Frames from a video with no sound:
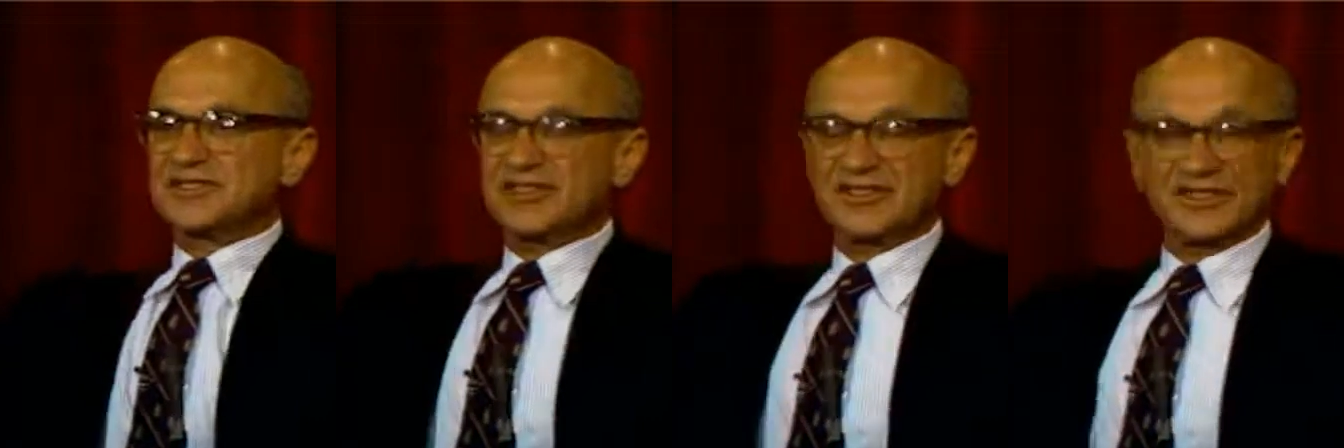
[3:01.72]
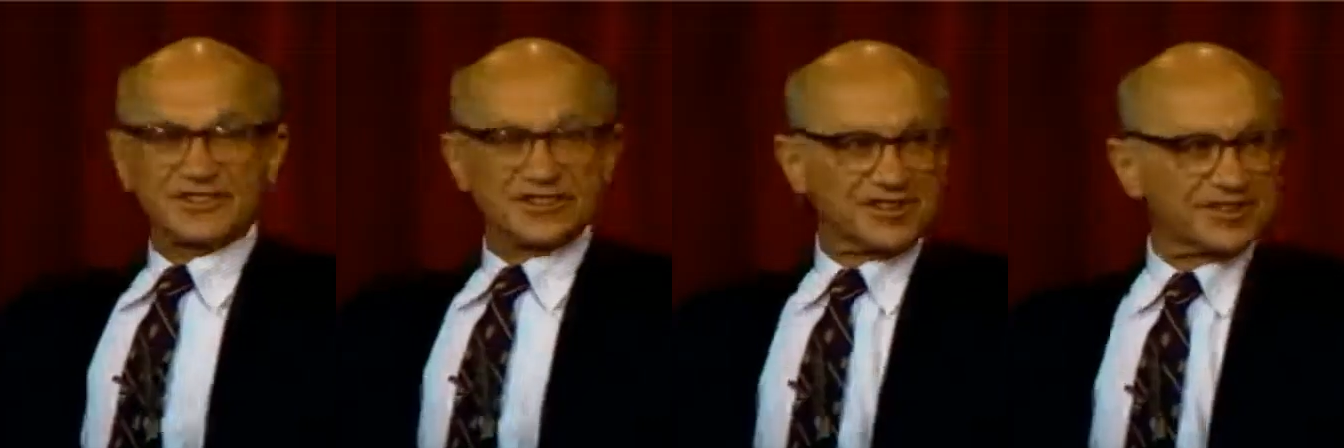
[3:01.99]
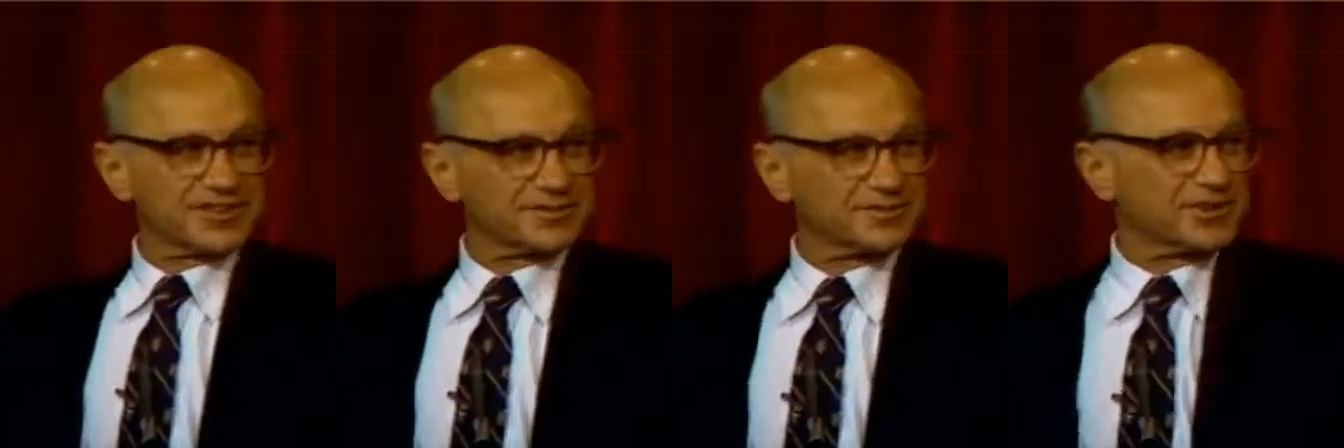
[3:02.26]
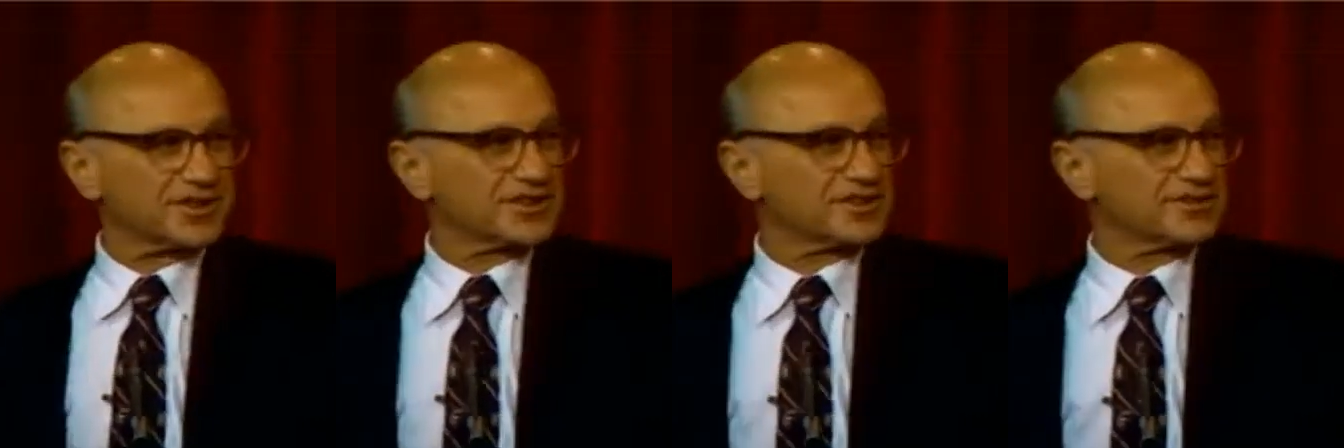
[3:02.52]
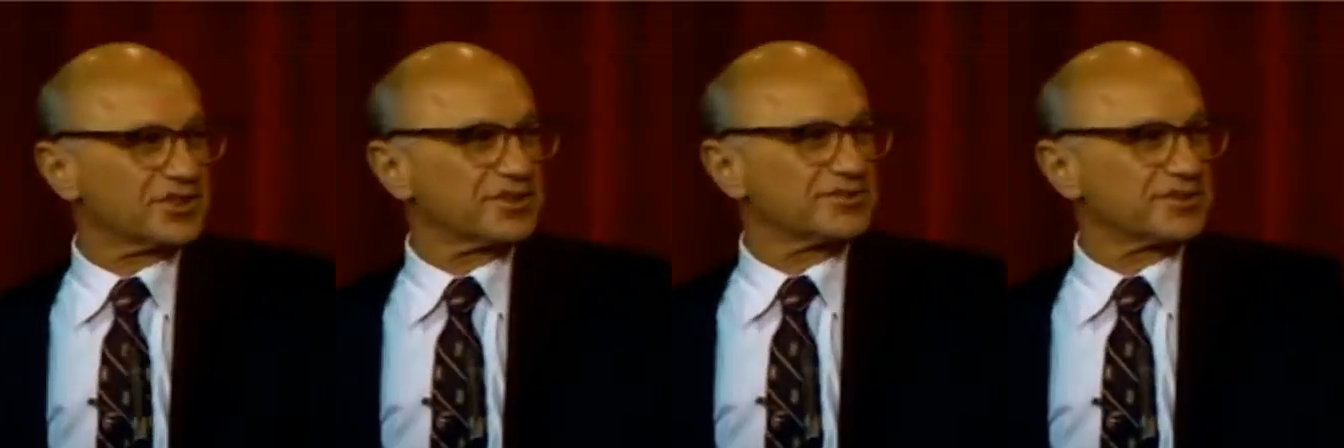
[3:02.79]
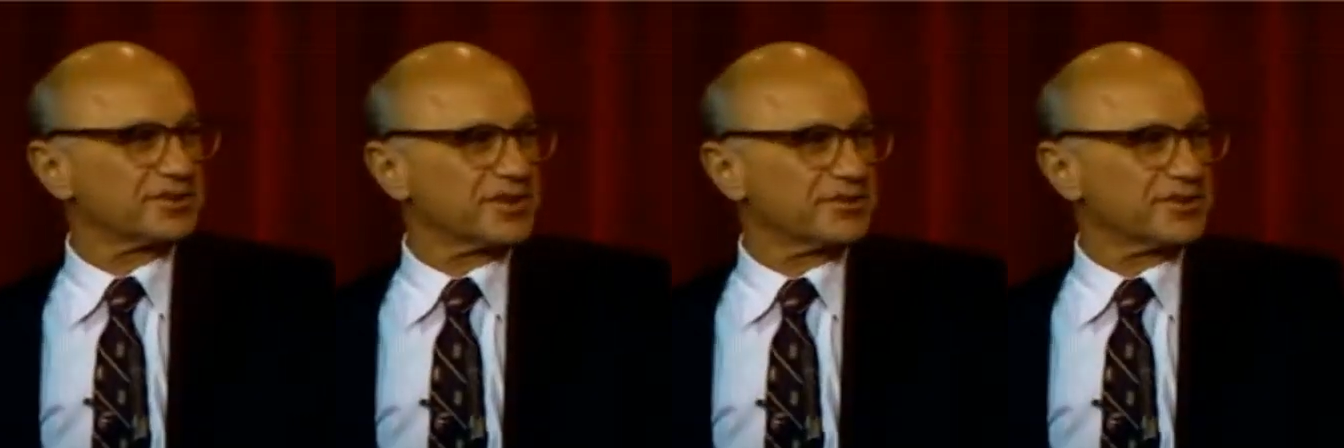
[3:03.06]
these things because of an
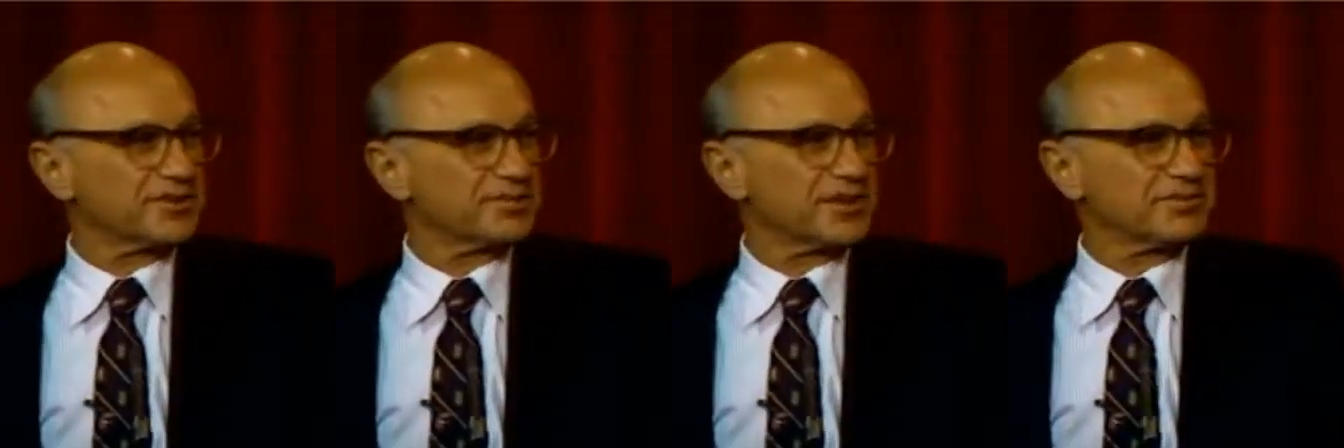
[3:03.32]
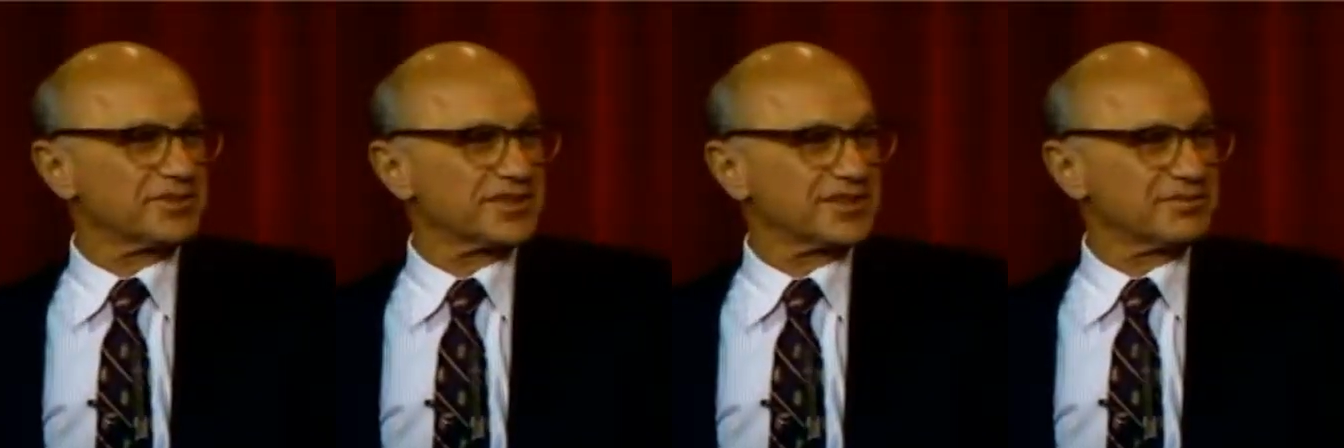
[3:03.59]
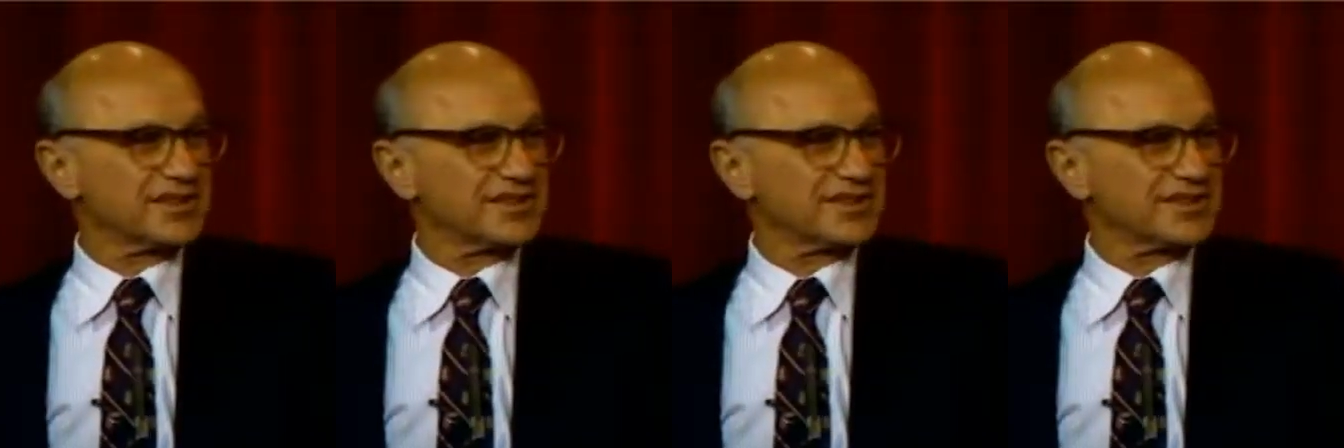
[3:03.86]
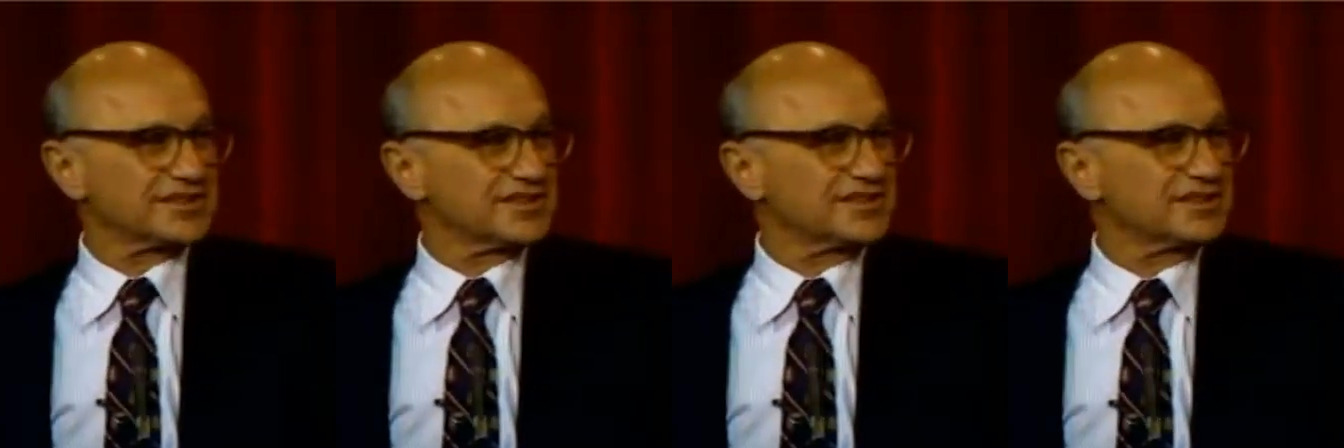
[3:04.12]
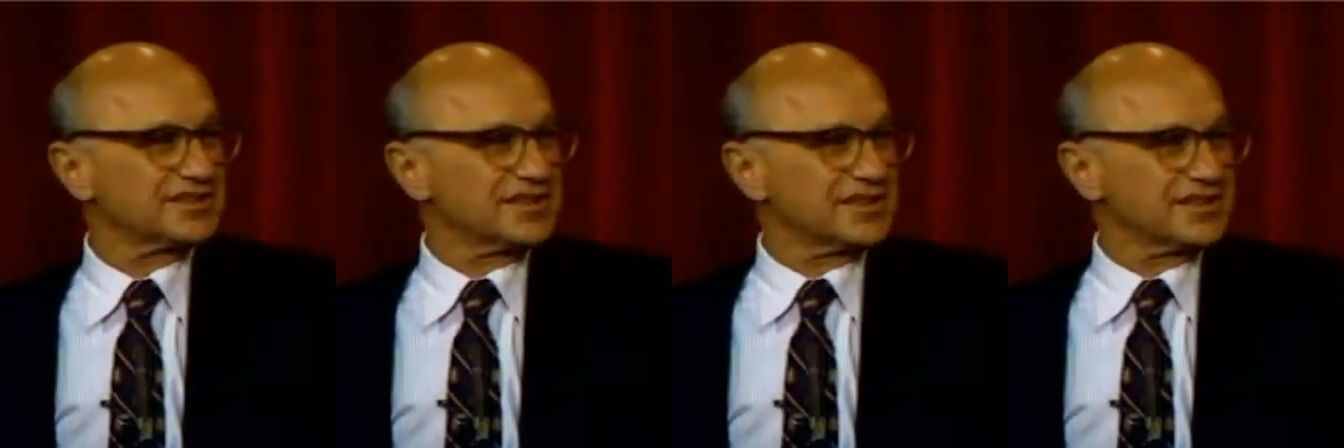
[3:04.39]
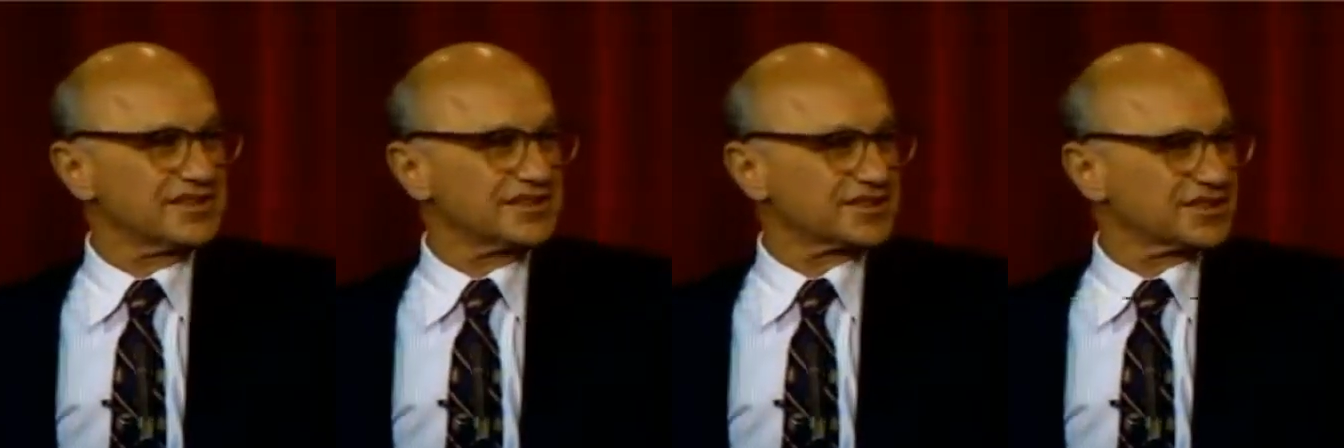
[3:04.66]
overwhelming public demand.
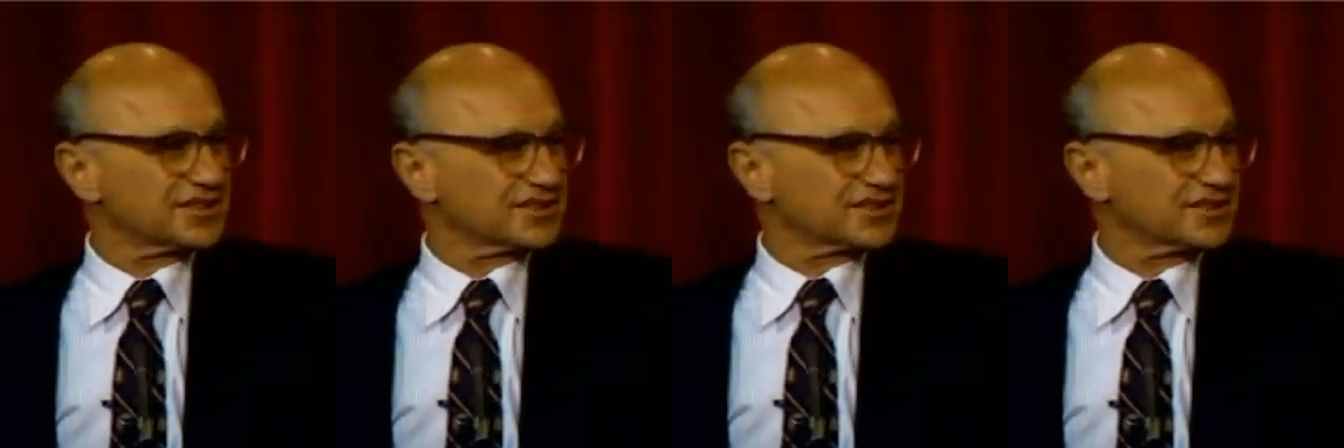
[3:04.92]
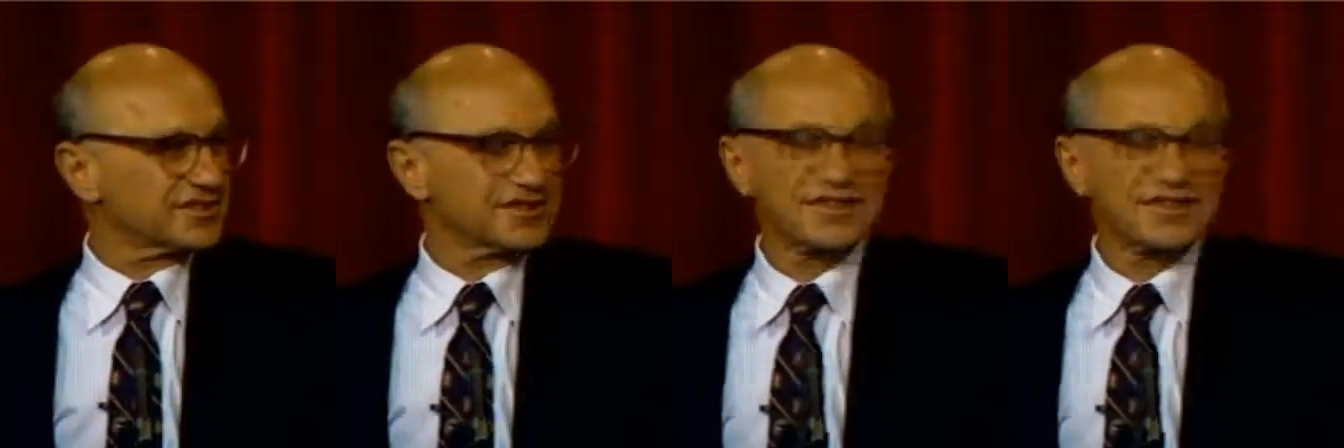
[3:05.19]
Nonsense.